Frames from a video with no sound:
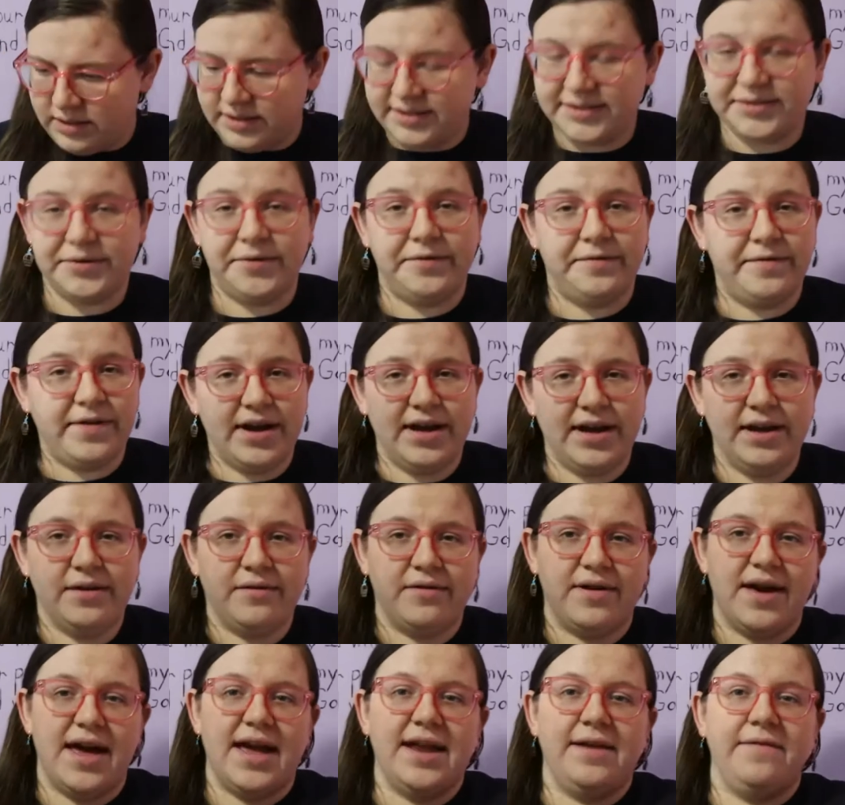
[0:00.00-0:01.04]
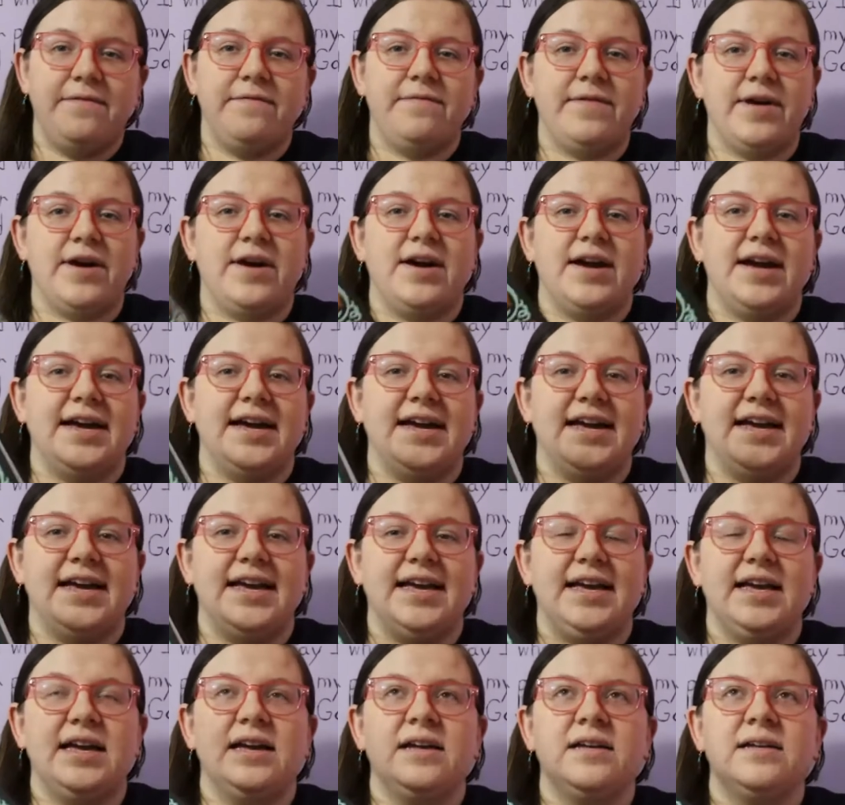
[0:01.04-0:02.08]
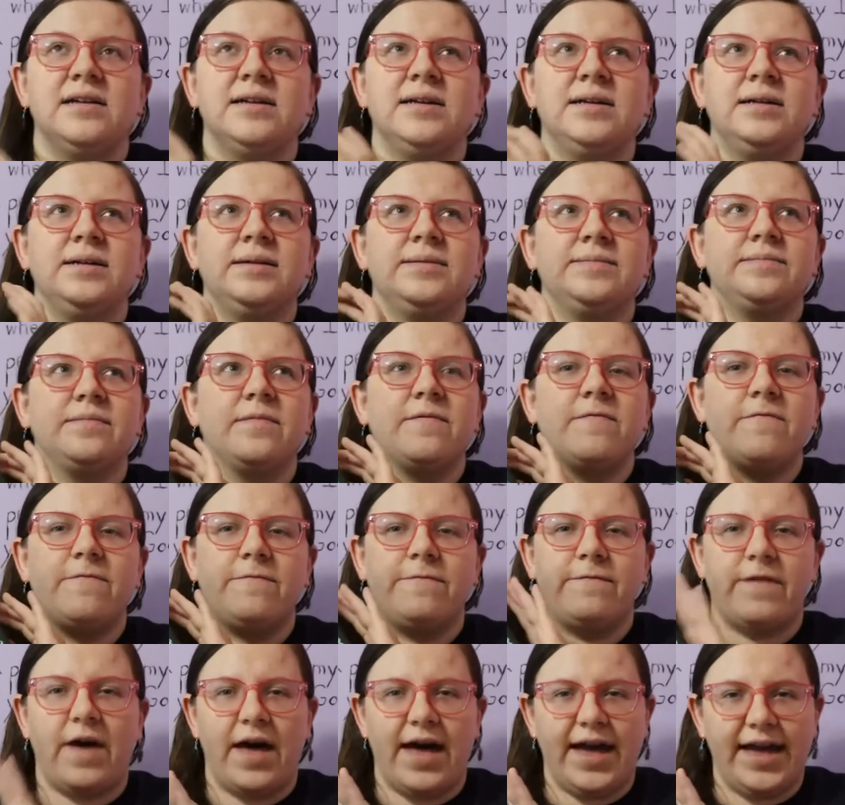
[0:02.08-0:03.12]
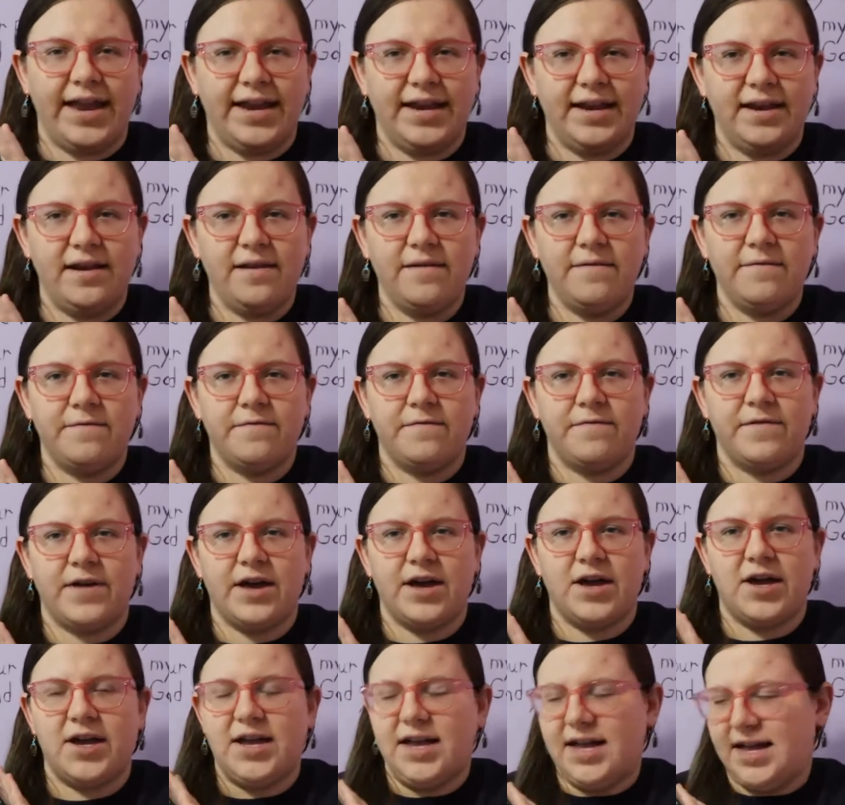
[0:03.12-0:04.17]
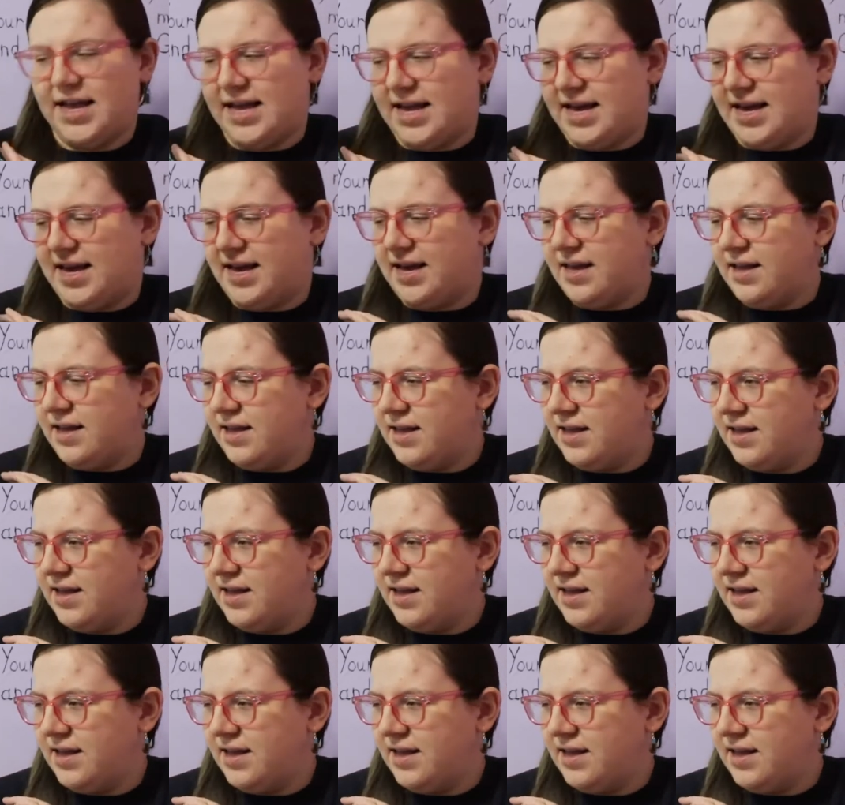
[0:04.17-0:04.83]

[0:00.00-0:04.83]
So very creative, very fun, very